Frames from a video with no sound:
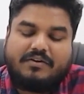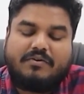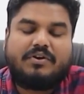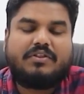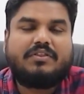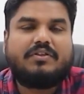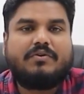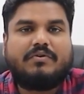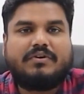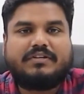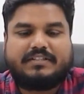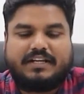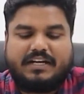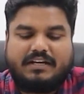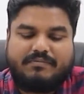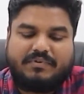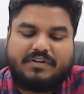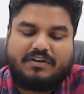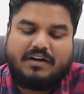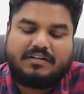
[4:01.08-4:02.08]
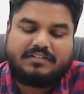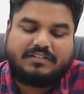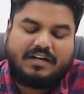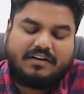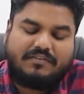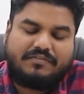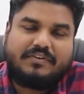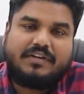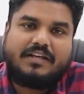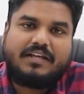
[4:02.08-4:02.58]
go to the roadside? Because
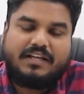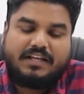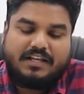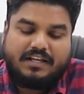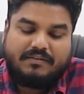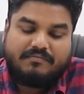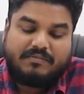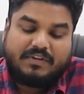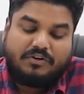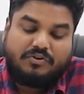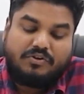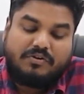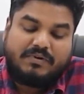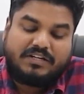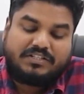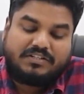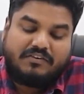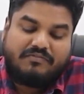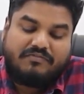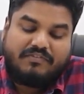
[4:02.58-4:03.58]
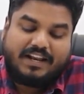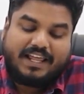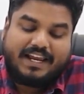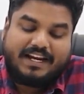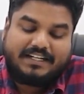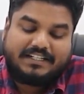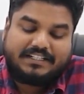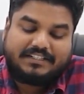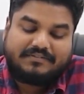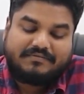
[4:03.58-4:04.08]
of too much of
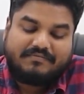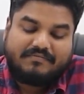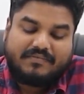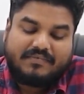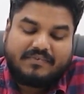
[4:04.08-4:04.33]
light,